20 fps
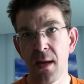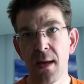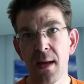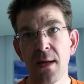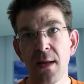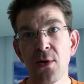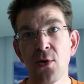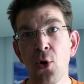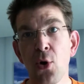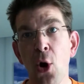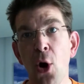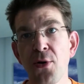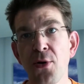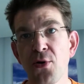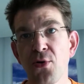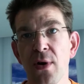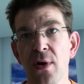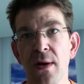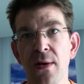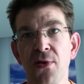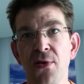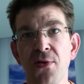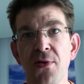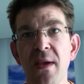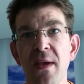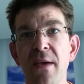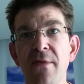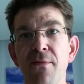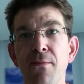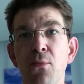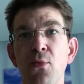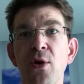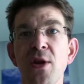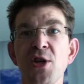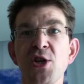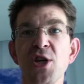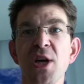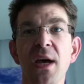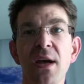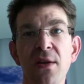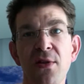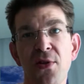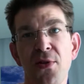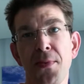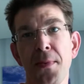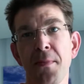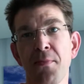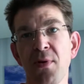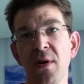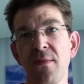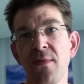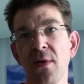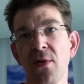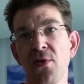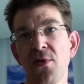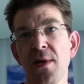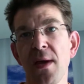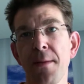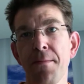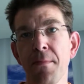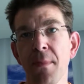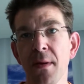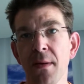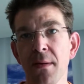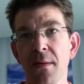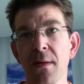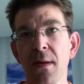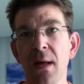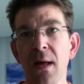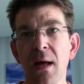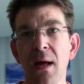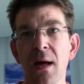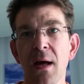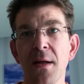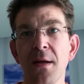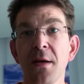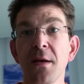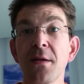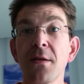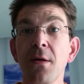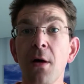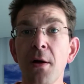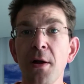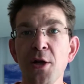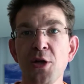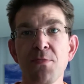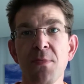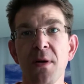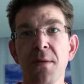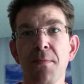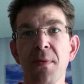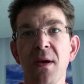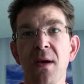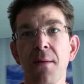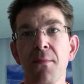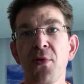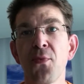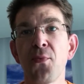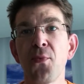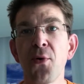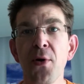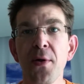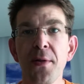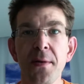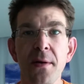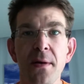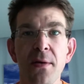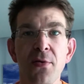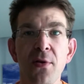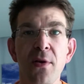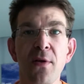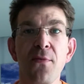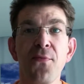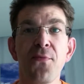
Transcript: It contrasts, even rejects the previous statement. An acknowledgement becomes worthless if